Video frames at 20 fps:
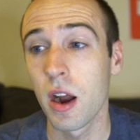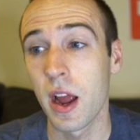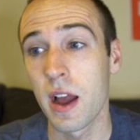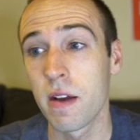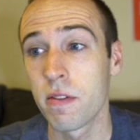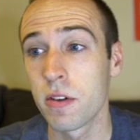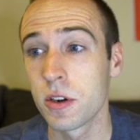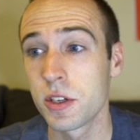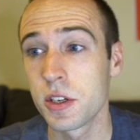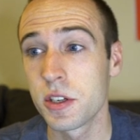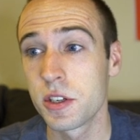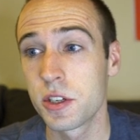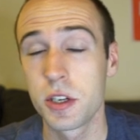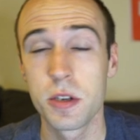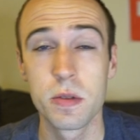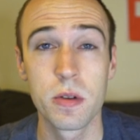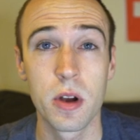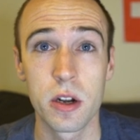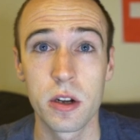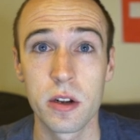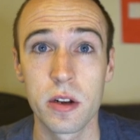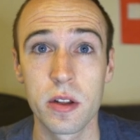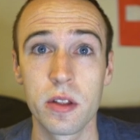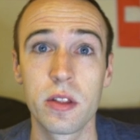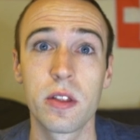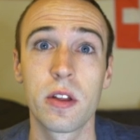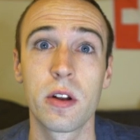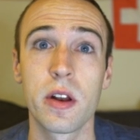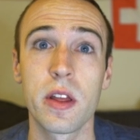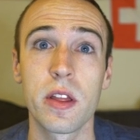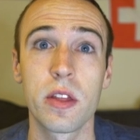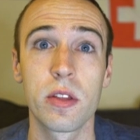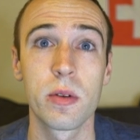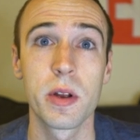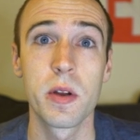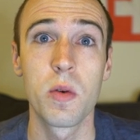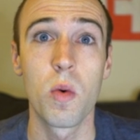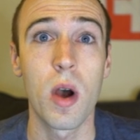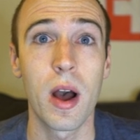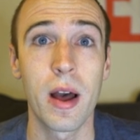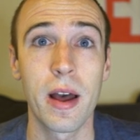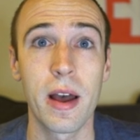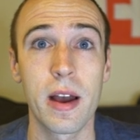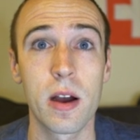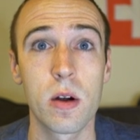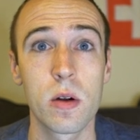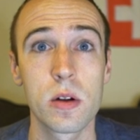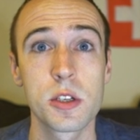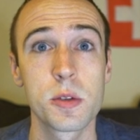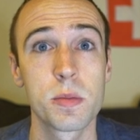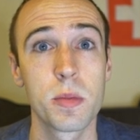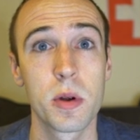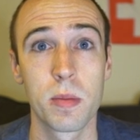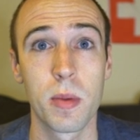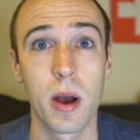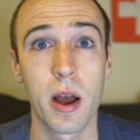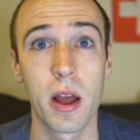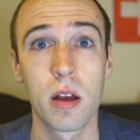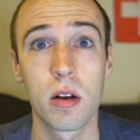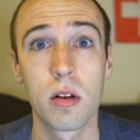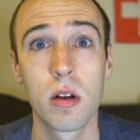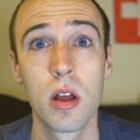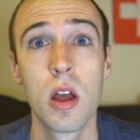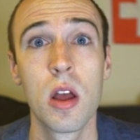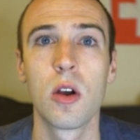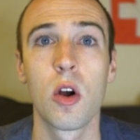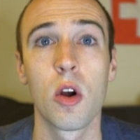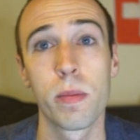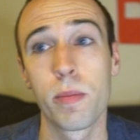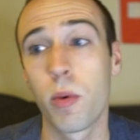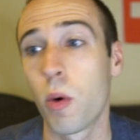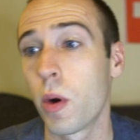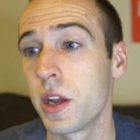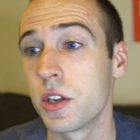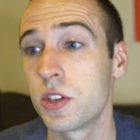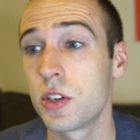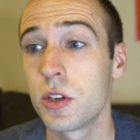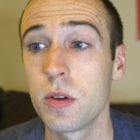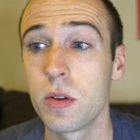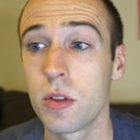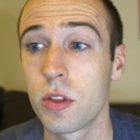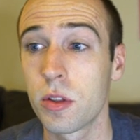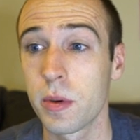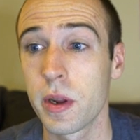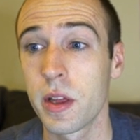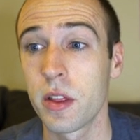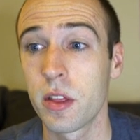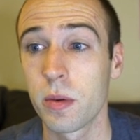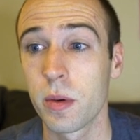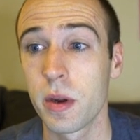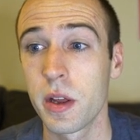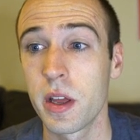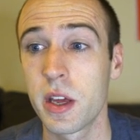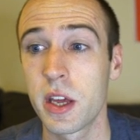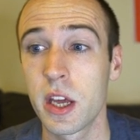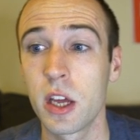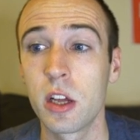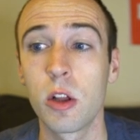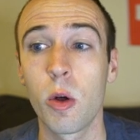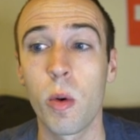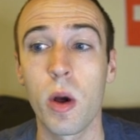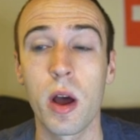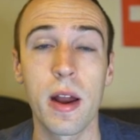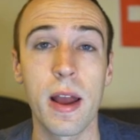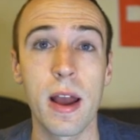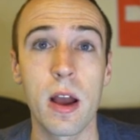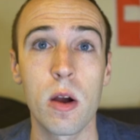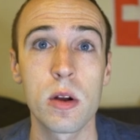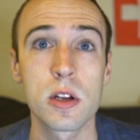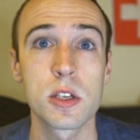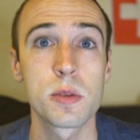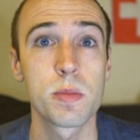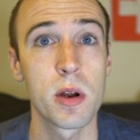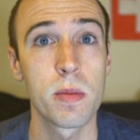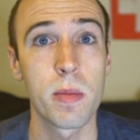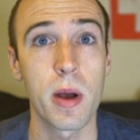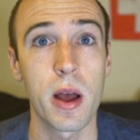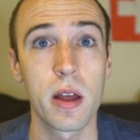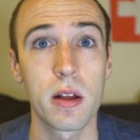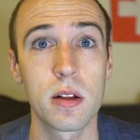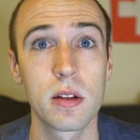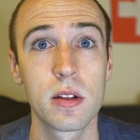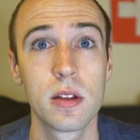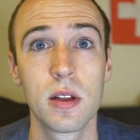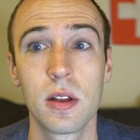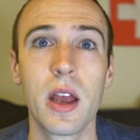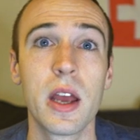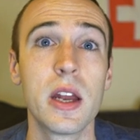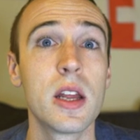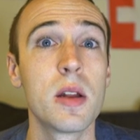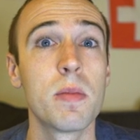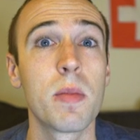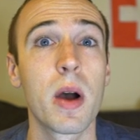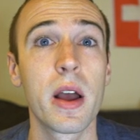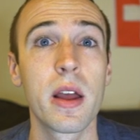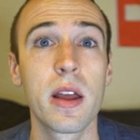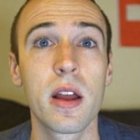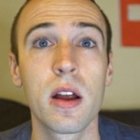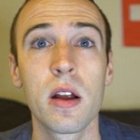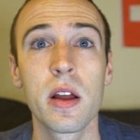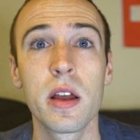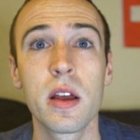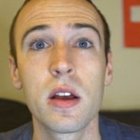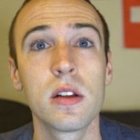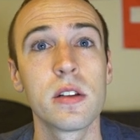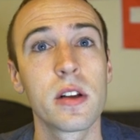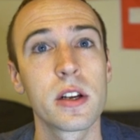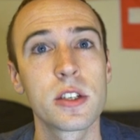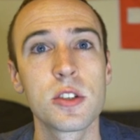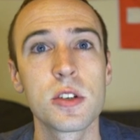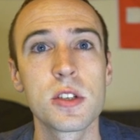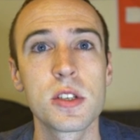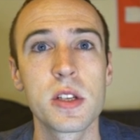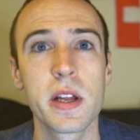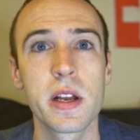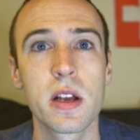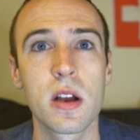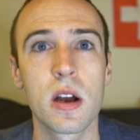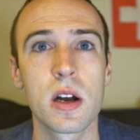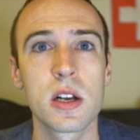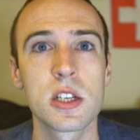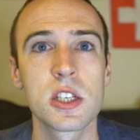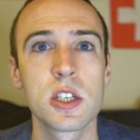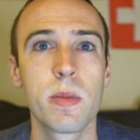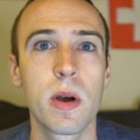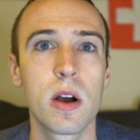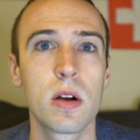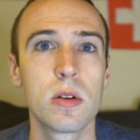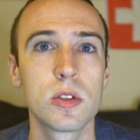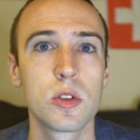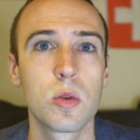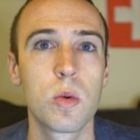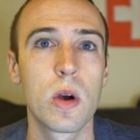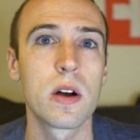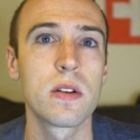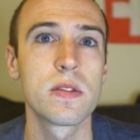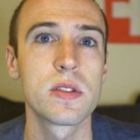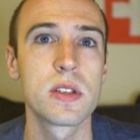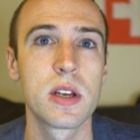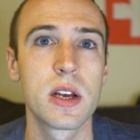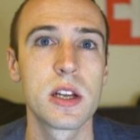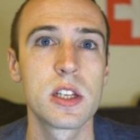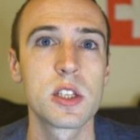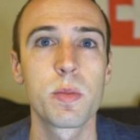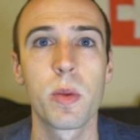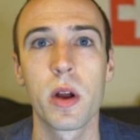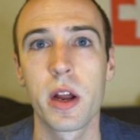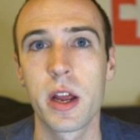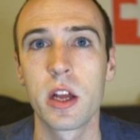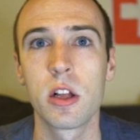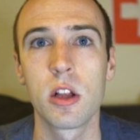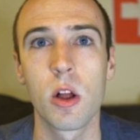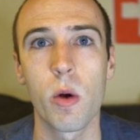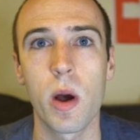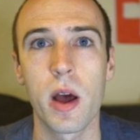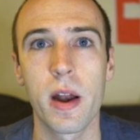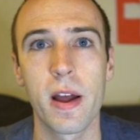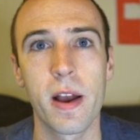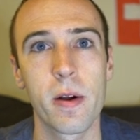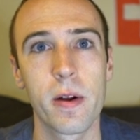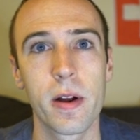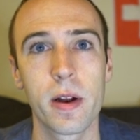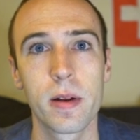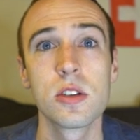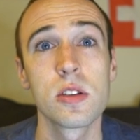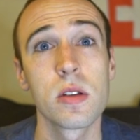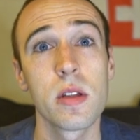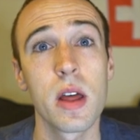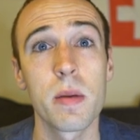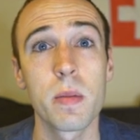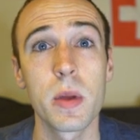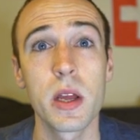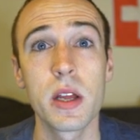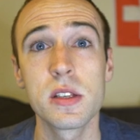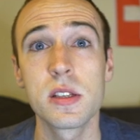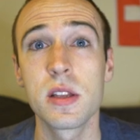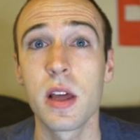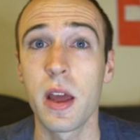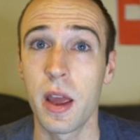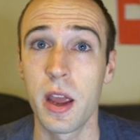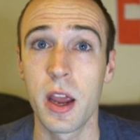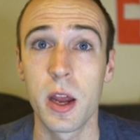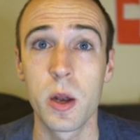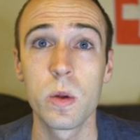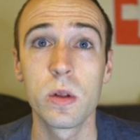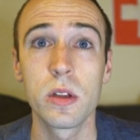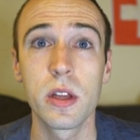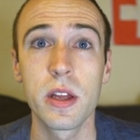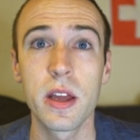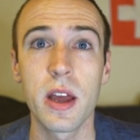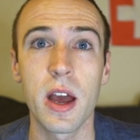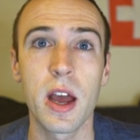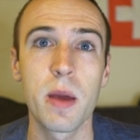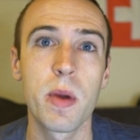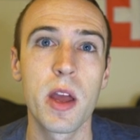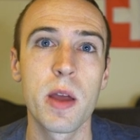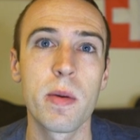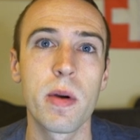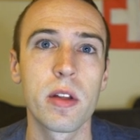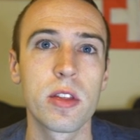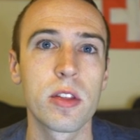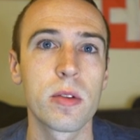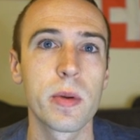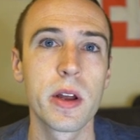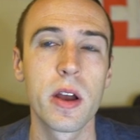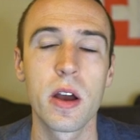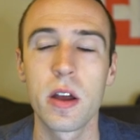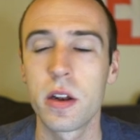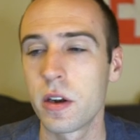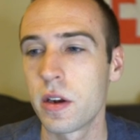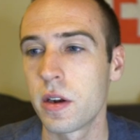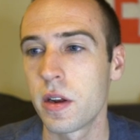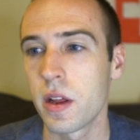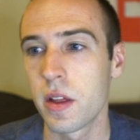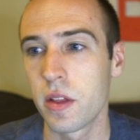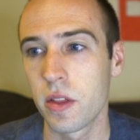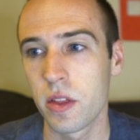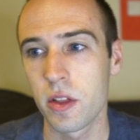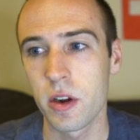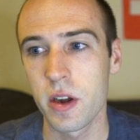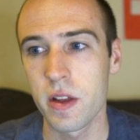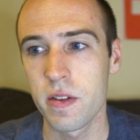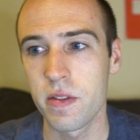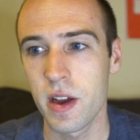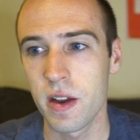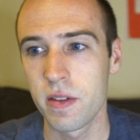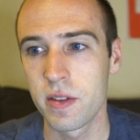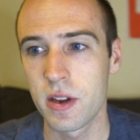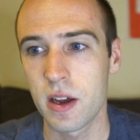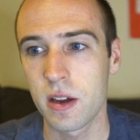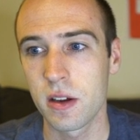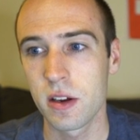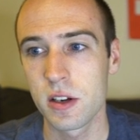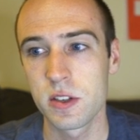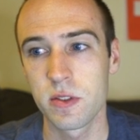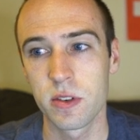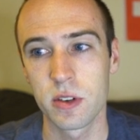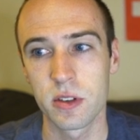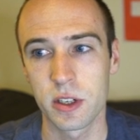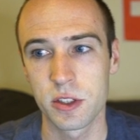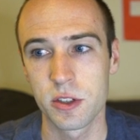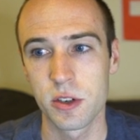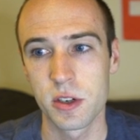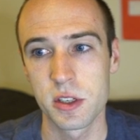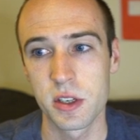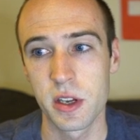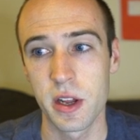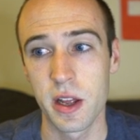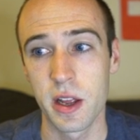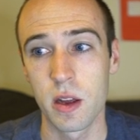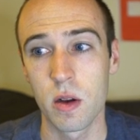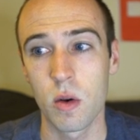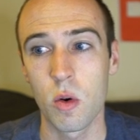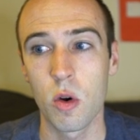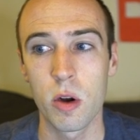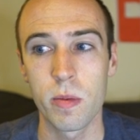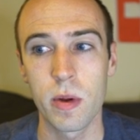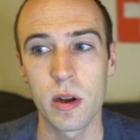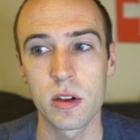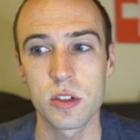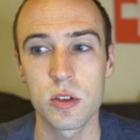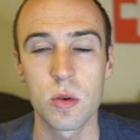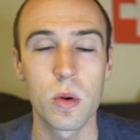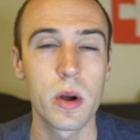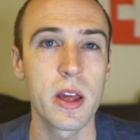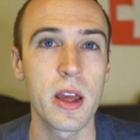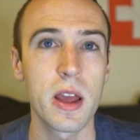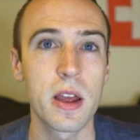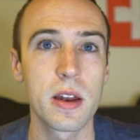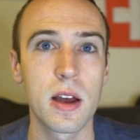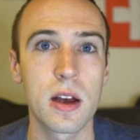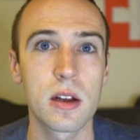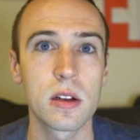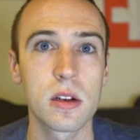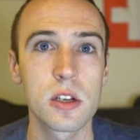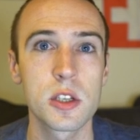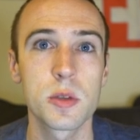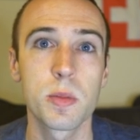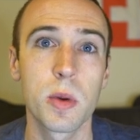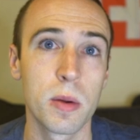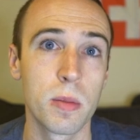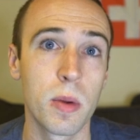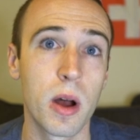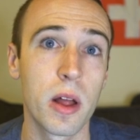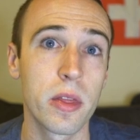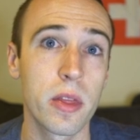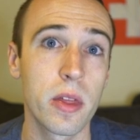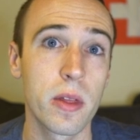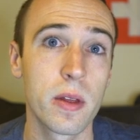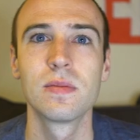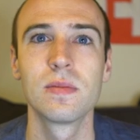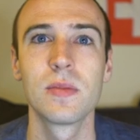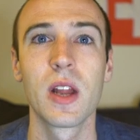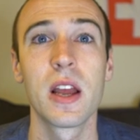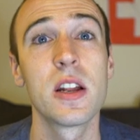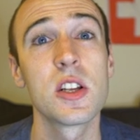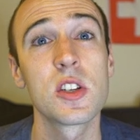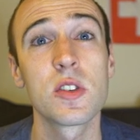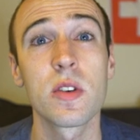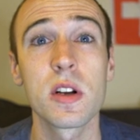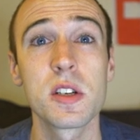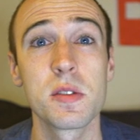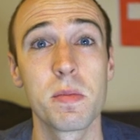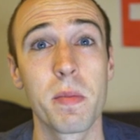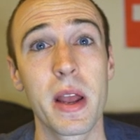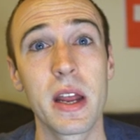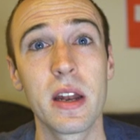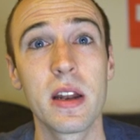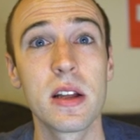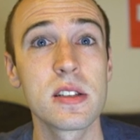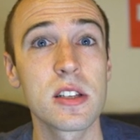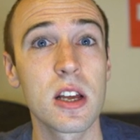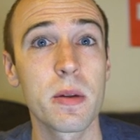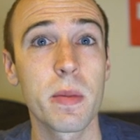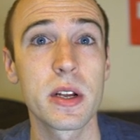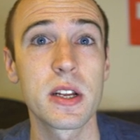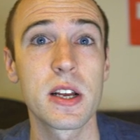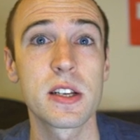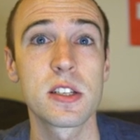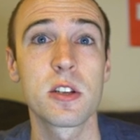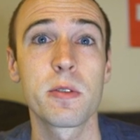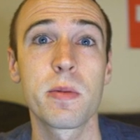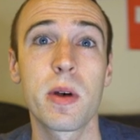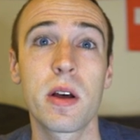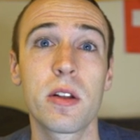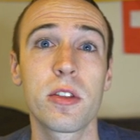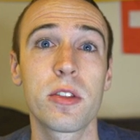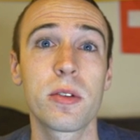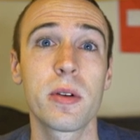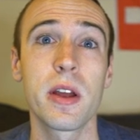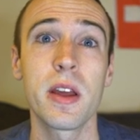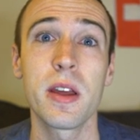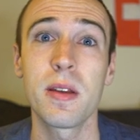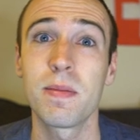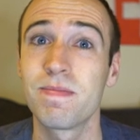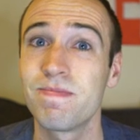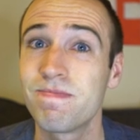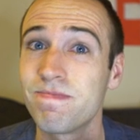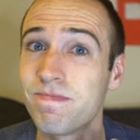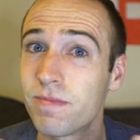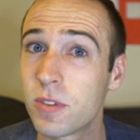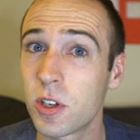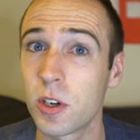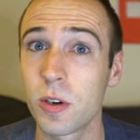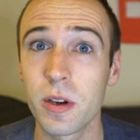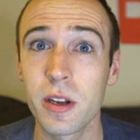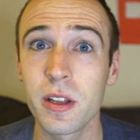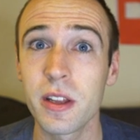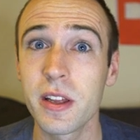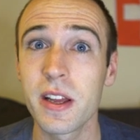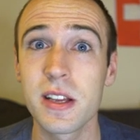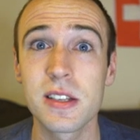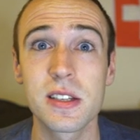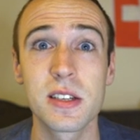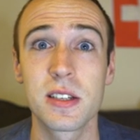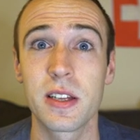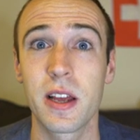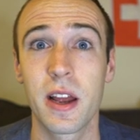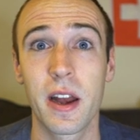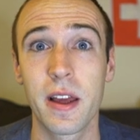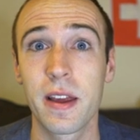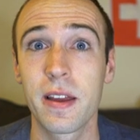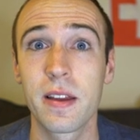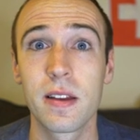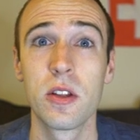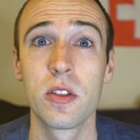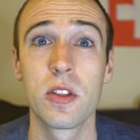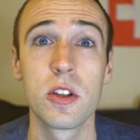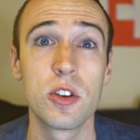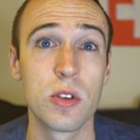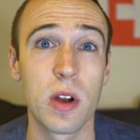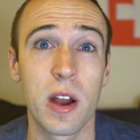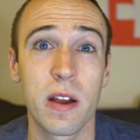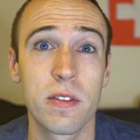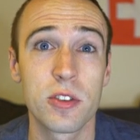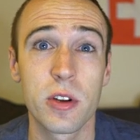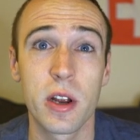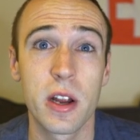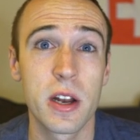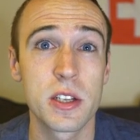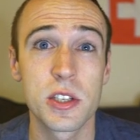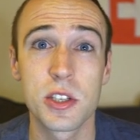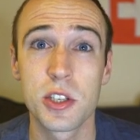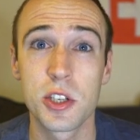averages 233 watt hours per mile, or 0.233 kilowatt hours per mile. And in my area, electricity costs about 12 cents per kilowatt hour. So that means that annually I pay about $335 for electricity, or about $28 per month. And as far as maintenance on my Tesla Model 3, there really isn't any. The drivetrain is